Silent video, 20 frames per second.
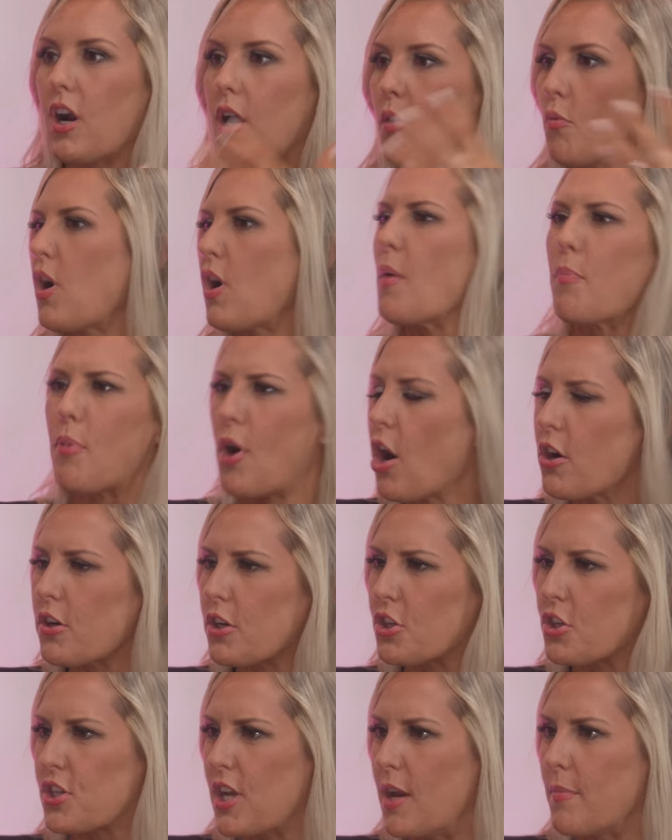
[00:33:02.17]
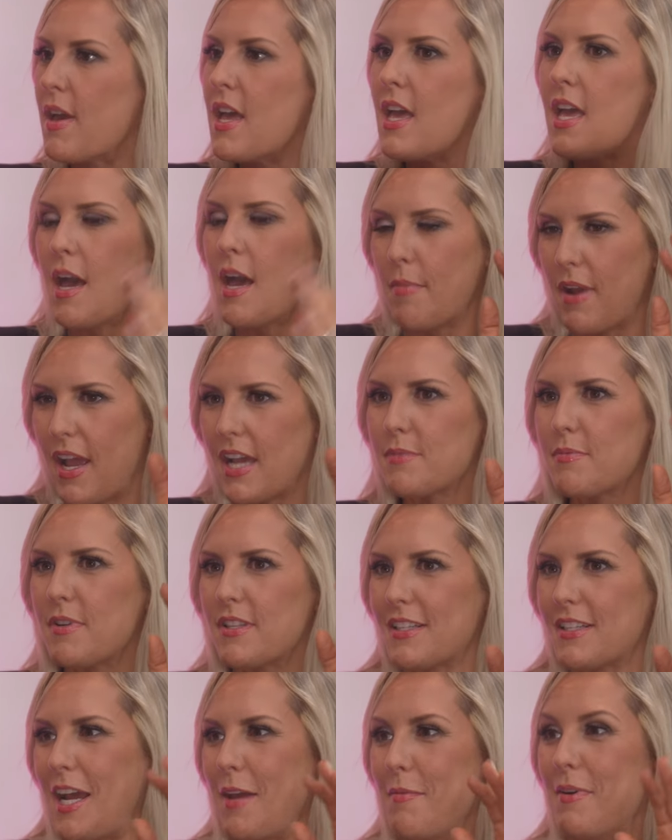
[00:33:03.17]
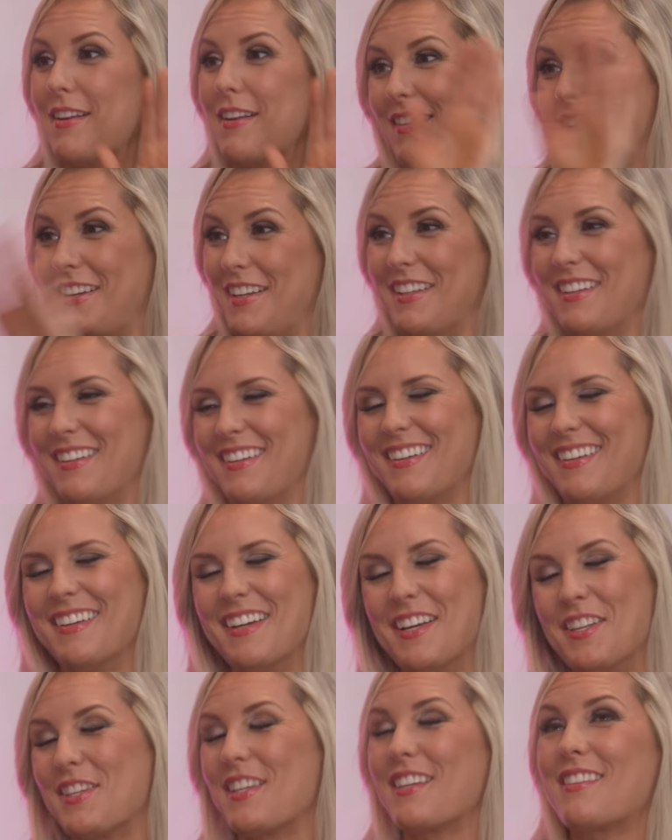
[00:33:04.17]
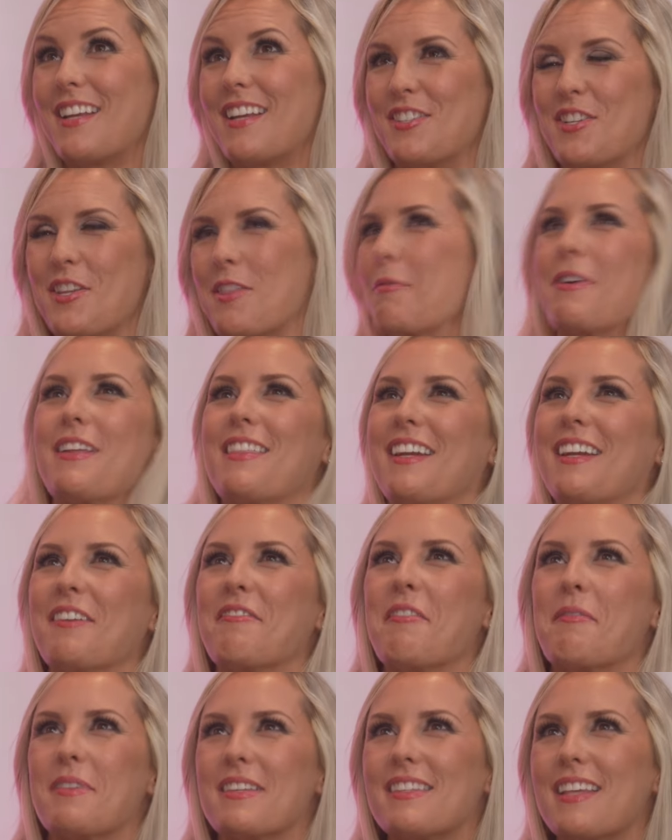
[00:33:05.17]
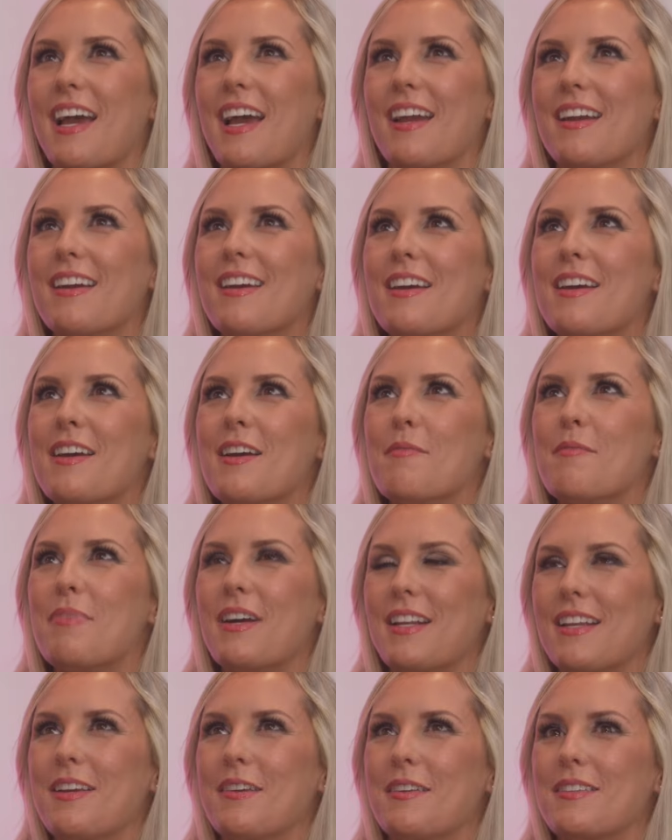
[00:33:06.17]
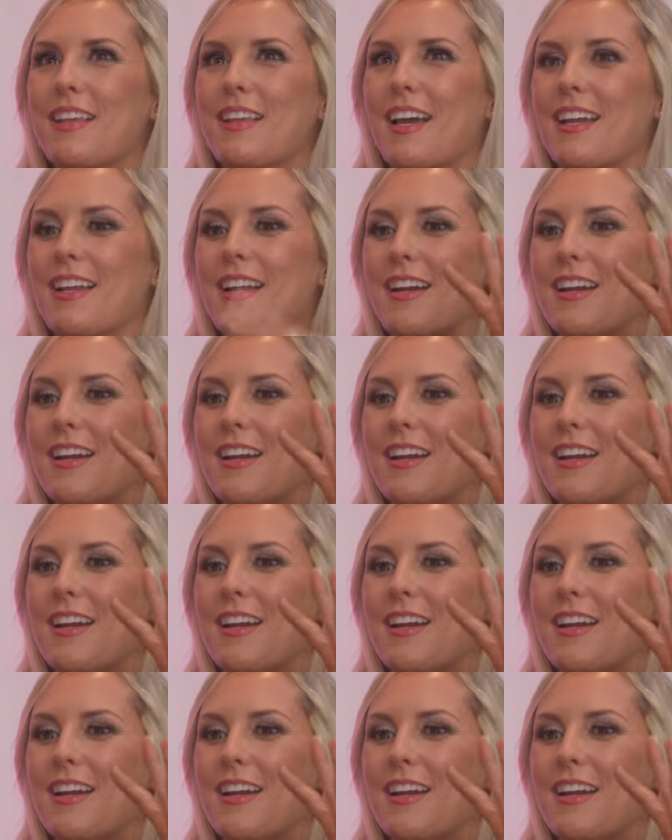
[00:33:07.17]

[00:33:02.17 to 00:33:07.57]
a partnership. Yeah. And my husband's the type, and this is such a 3 thing of him to say, but he was like,